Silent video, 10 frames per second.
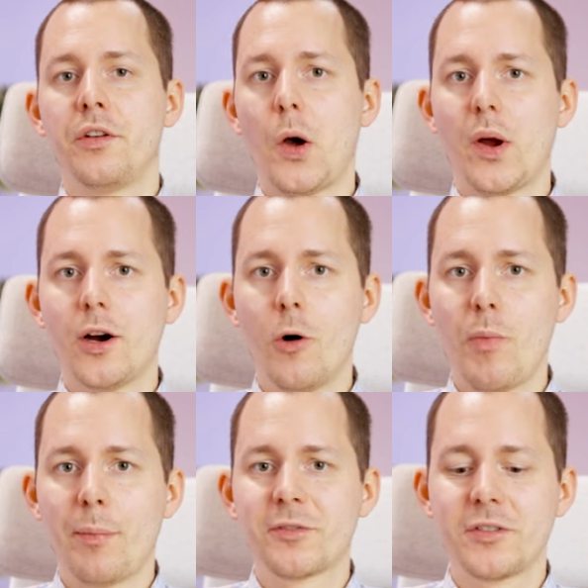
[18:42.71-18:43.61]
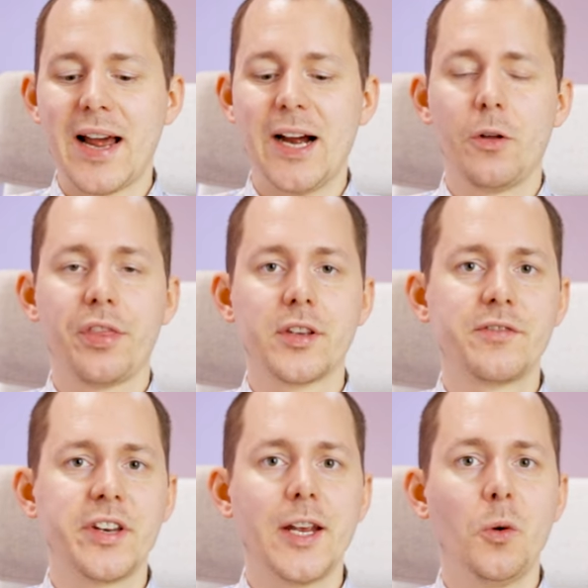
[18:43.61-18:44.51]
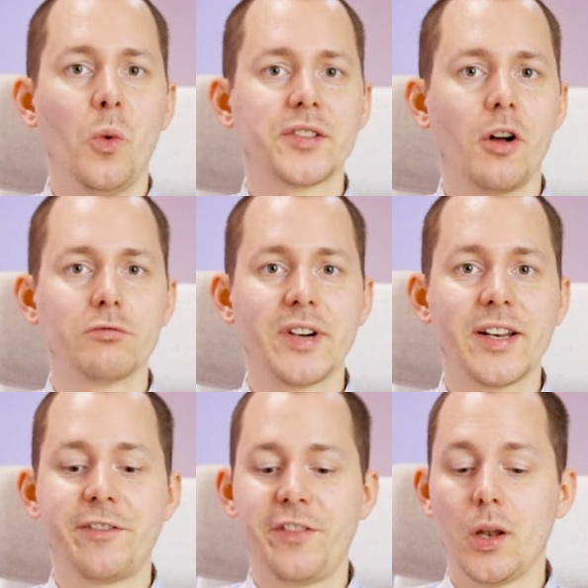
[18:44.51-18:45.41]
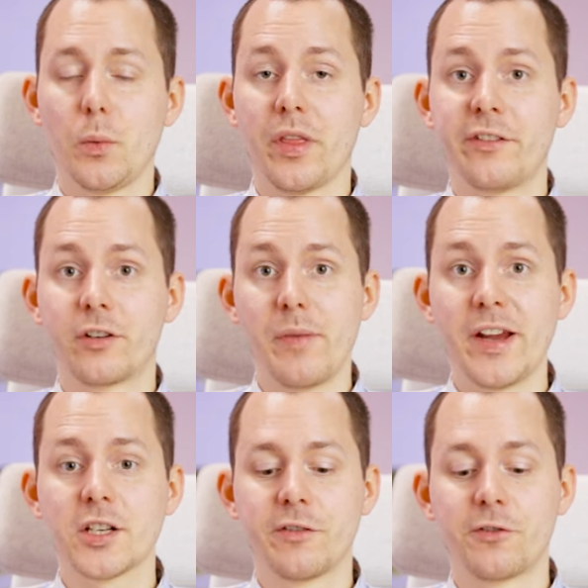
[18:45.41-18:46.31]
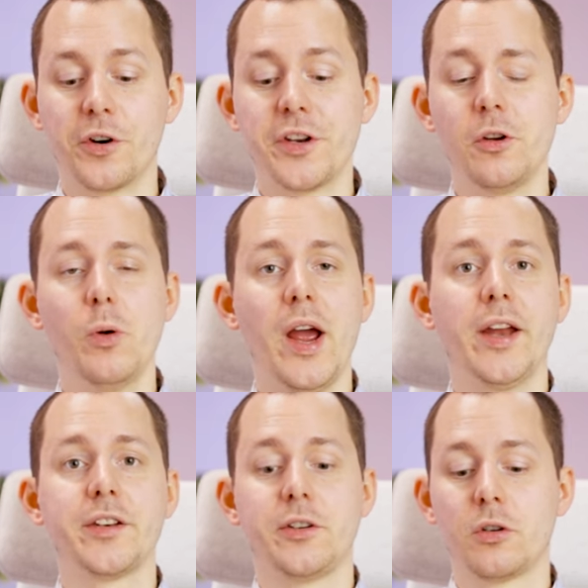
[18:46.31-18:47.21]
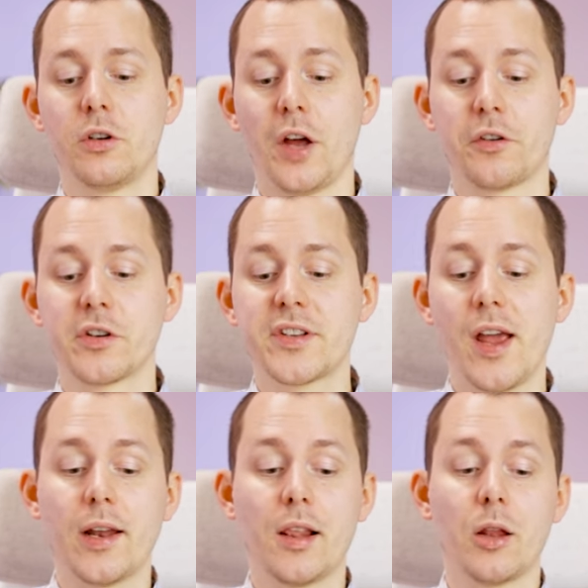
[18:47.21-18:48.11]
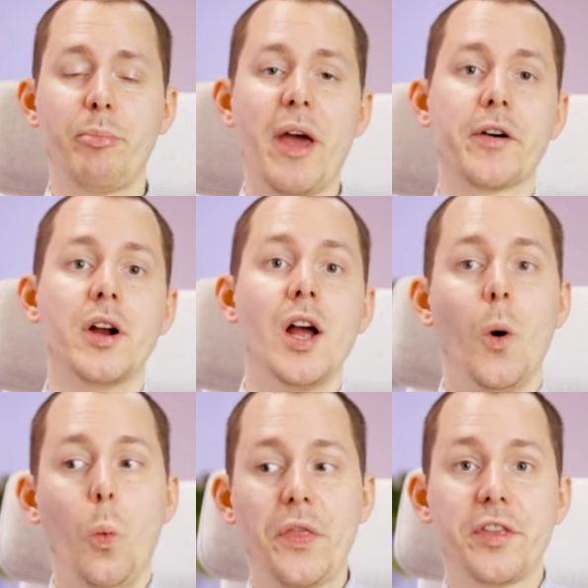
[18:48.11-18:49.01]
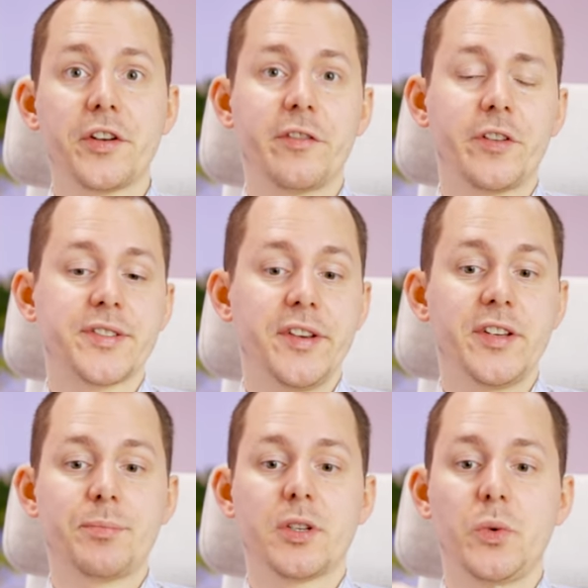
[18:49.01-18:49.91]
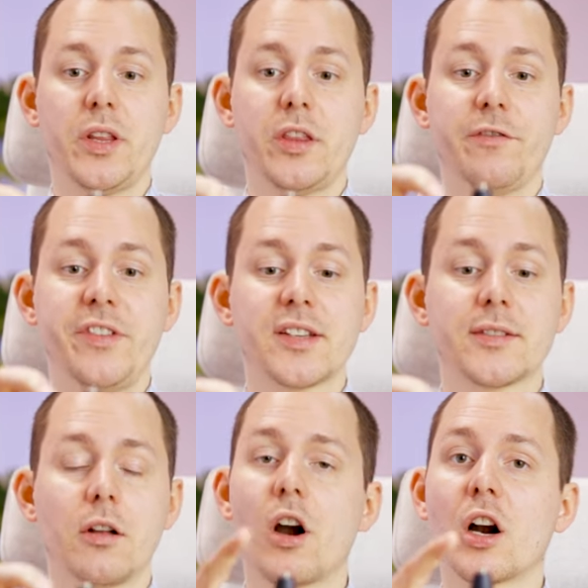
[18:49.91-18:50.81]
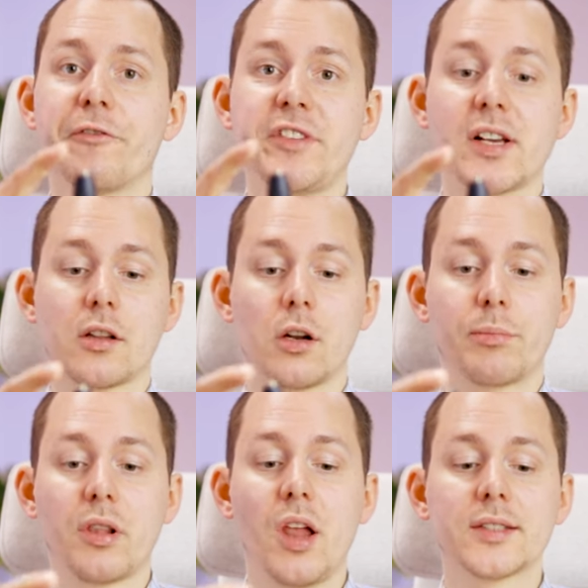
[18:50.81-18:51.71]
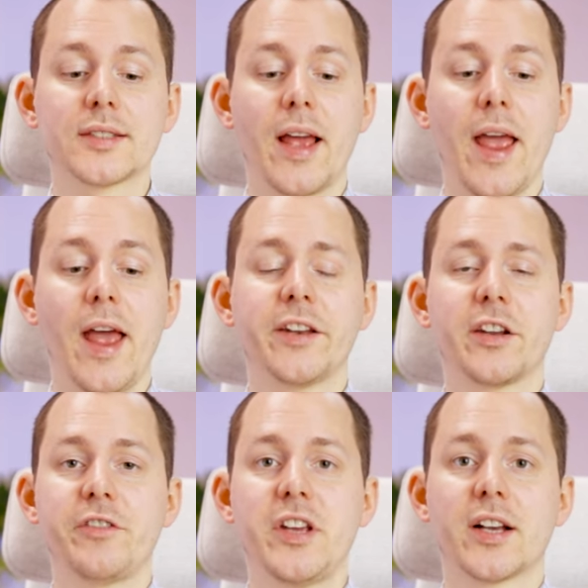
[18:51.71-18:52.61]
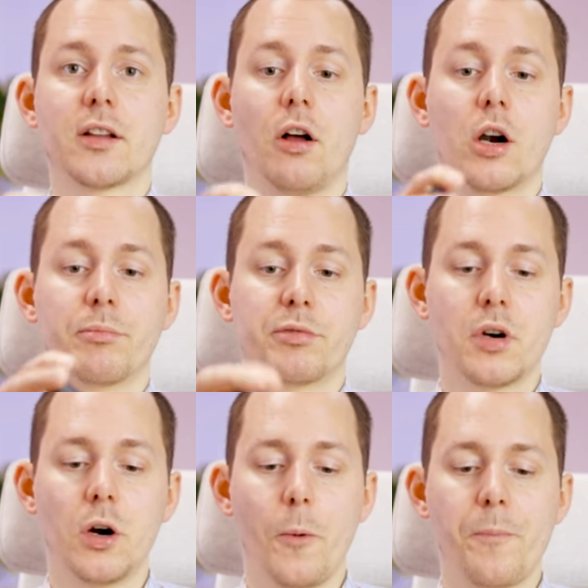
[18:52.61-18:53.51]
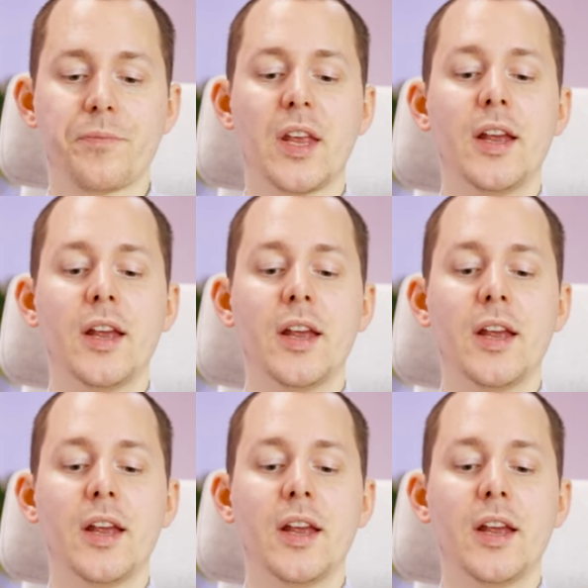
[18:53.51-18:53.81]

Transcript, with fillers: Now I hope up to now this video was already filled with information for you and you could understand a little better what the difference is between the VXLR, VXLR Plus and VXLR Pro.